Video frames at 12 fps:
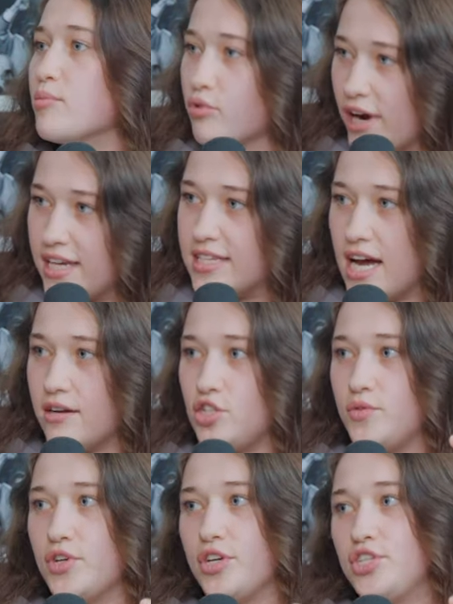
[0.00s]
break down
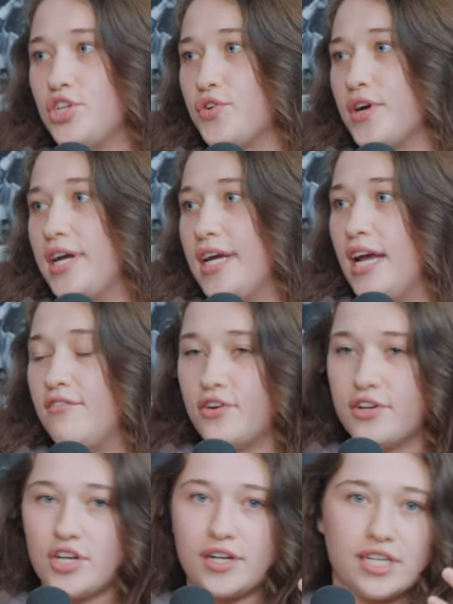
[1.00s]
to a good degree, if
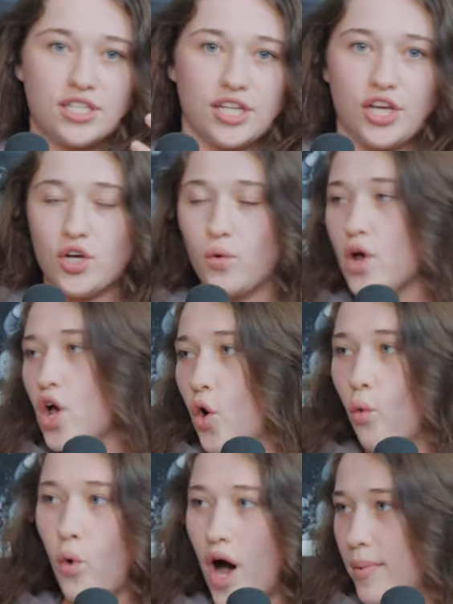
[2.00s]
you're starting to,
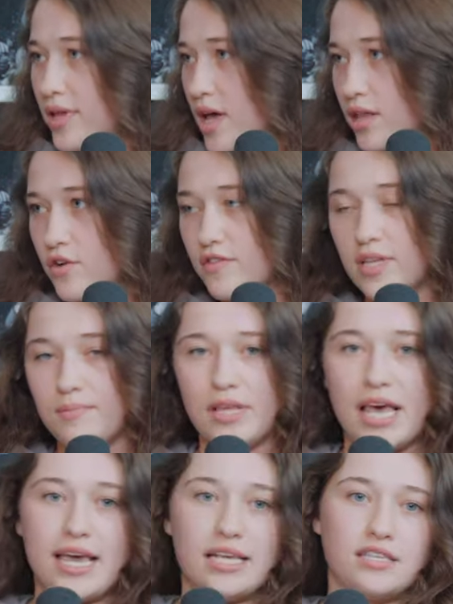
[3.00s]
wobble all over the
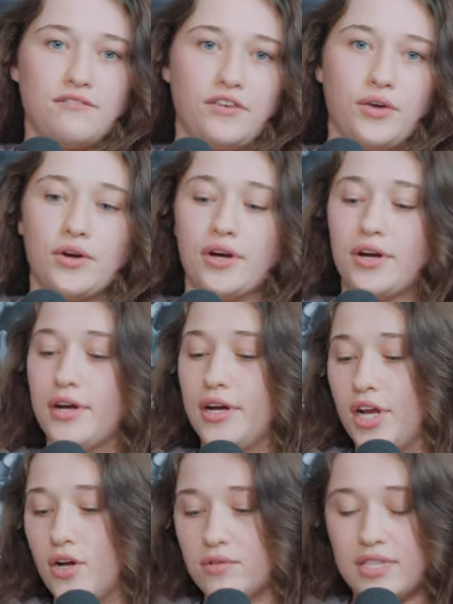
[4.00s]
place, if you're,
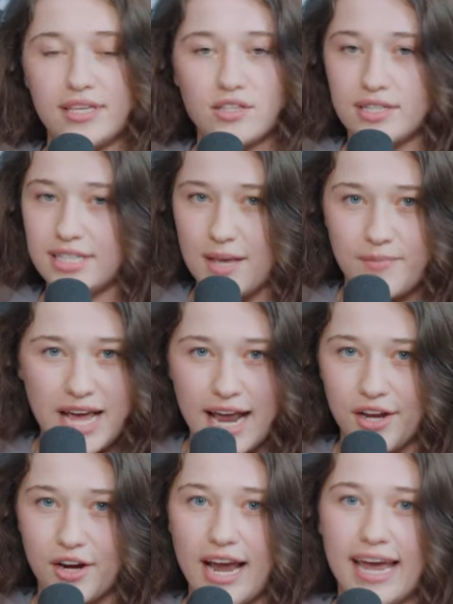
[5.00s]
things are slipping out
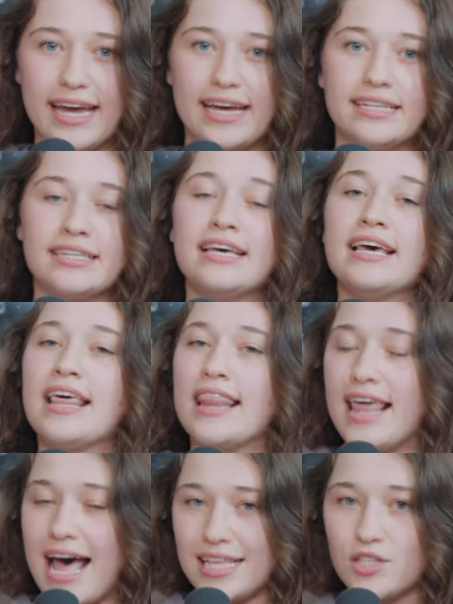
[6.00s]
of your hand,
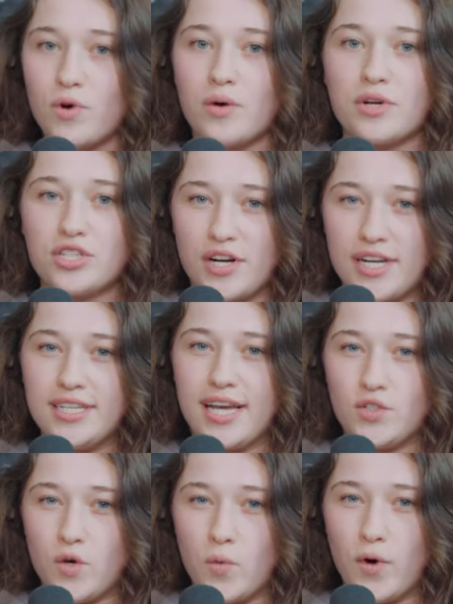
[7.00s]
that's where we're starting to
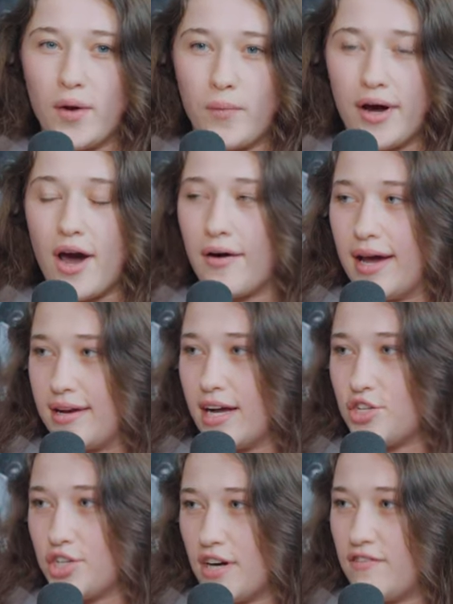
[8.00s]
get to a point where, all right,
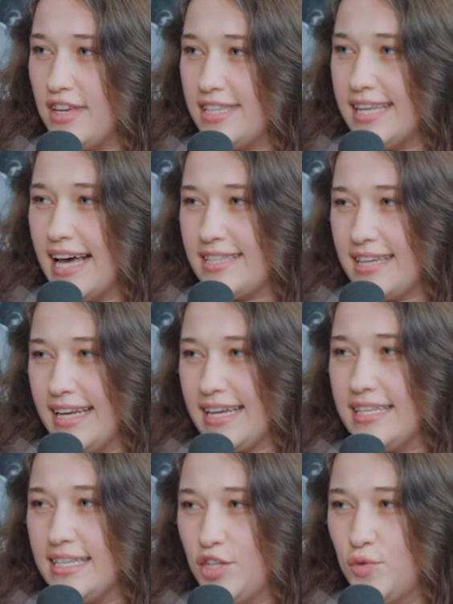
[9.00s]
not sure if this set is going to
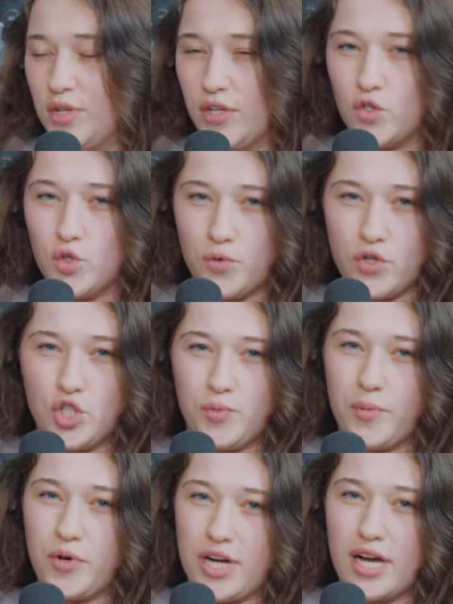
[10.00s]
continue being super,
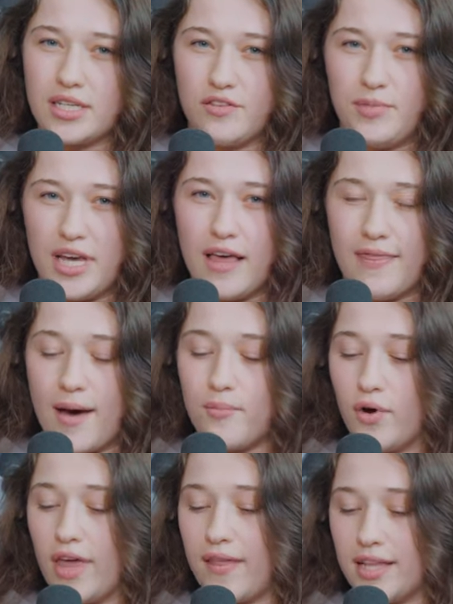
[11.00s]
super productive beyond that
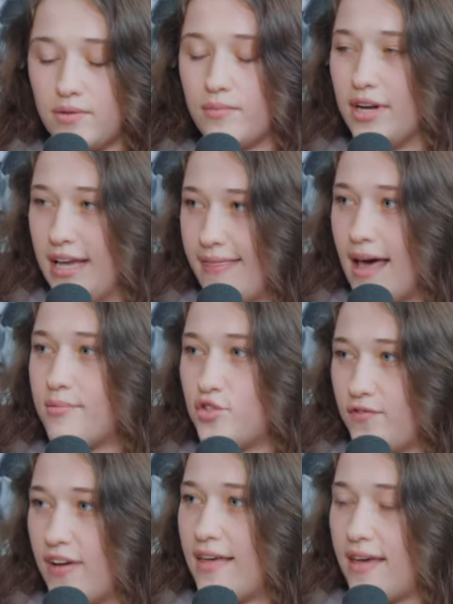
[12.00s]
point. That's when we're hitting
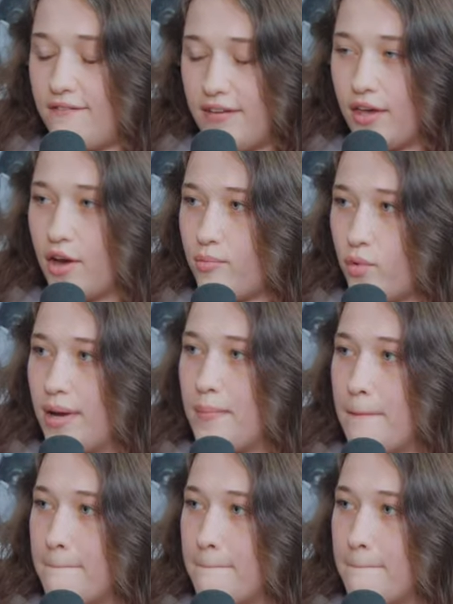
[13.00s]
that failure point.